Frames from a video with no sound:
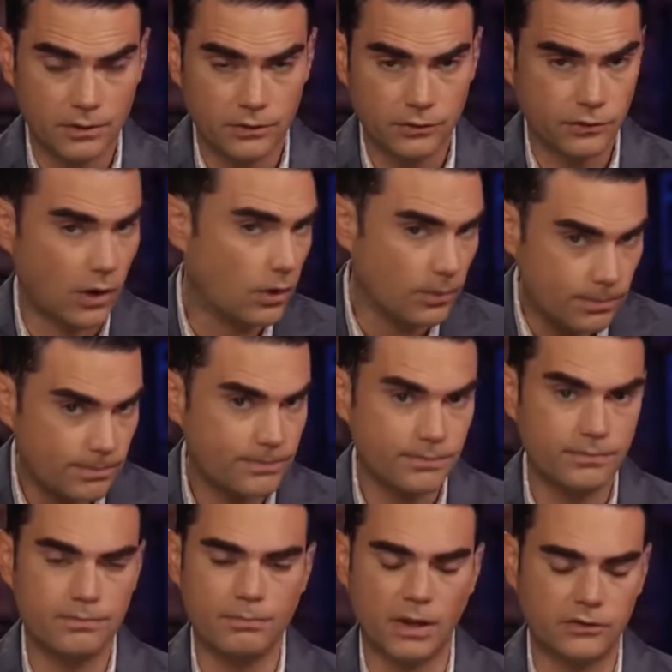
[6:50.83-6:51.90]
So
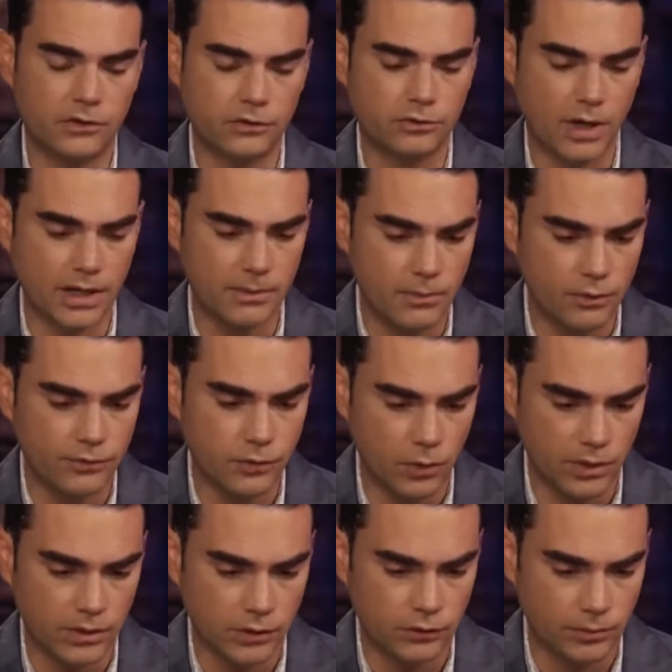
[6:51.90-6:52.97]
Musk is trying to move
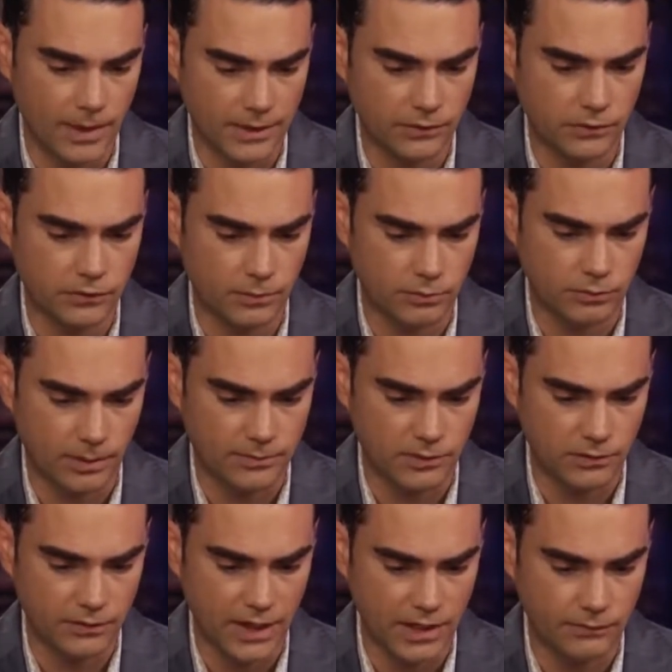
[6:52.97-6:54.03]
toward direct
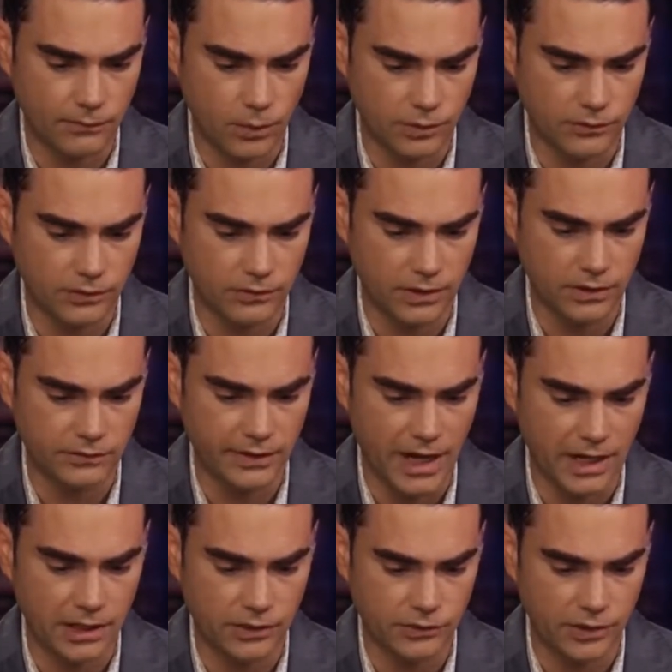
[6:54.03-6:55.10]
subscriptions. That, of course, is
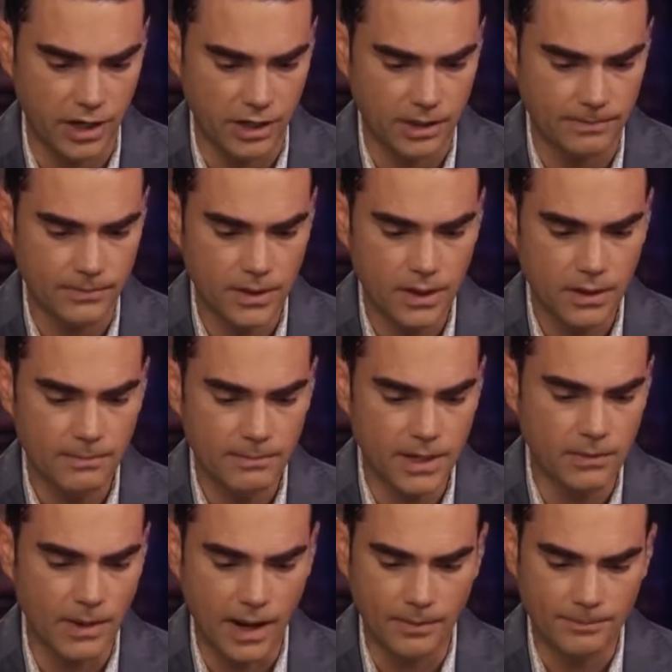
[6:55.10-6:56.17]
not a shock.
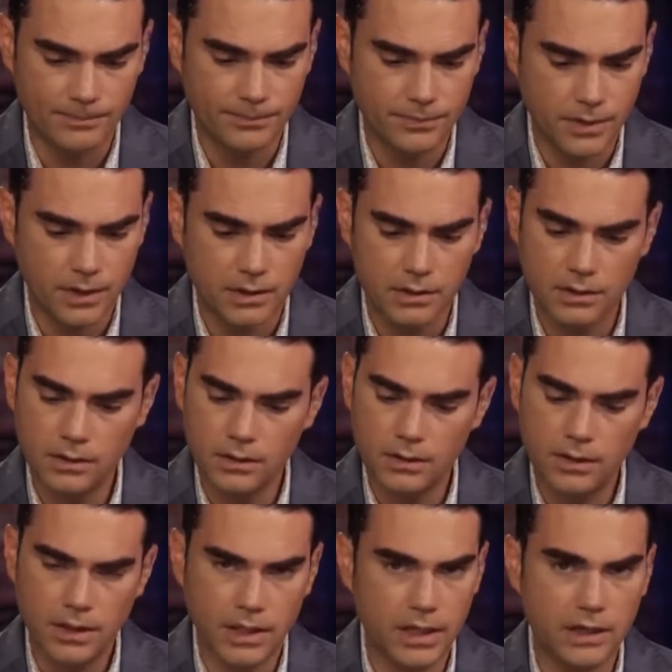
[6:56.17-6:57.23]
Meanwhile,
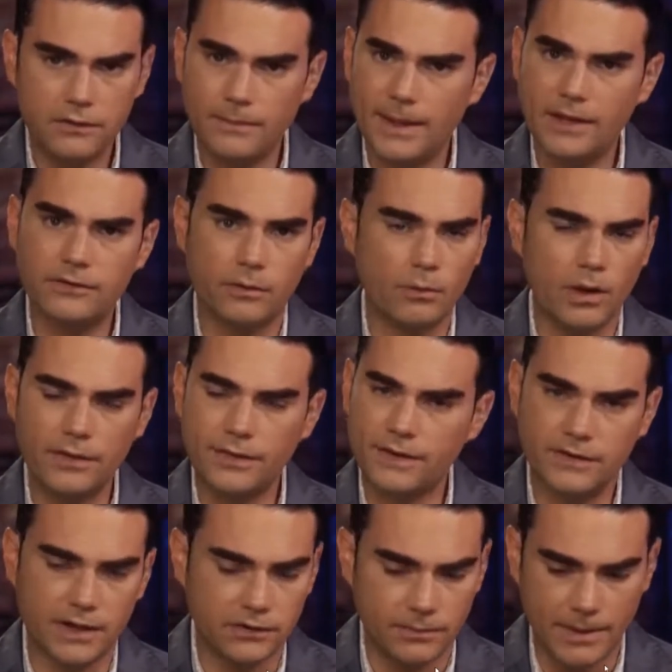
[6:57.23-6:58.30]
it is amazing. One thing
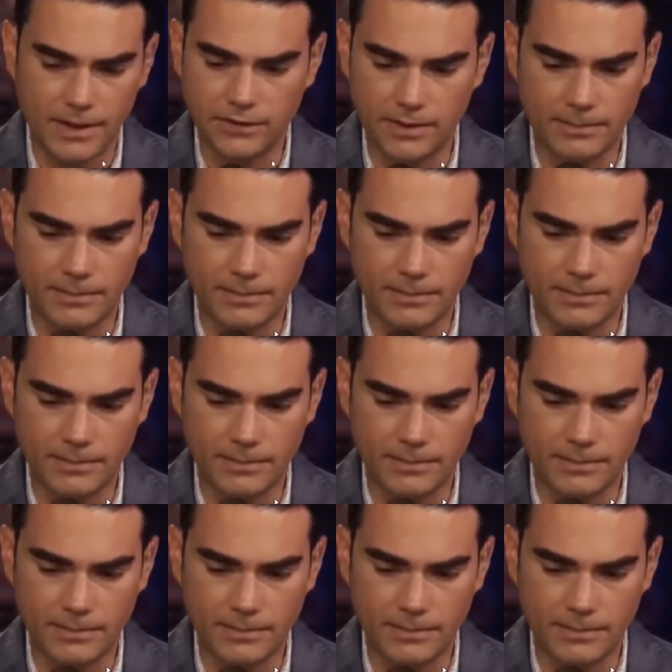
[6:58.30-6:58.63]
that is amazing.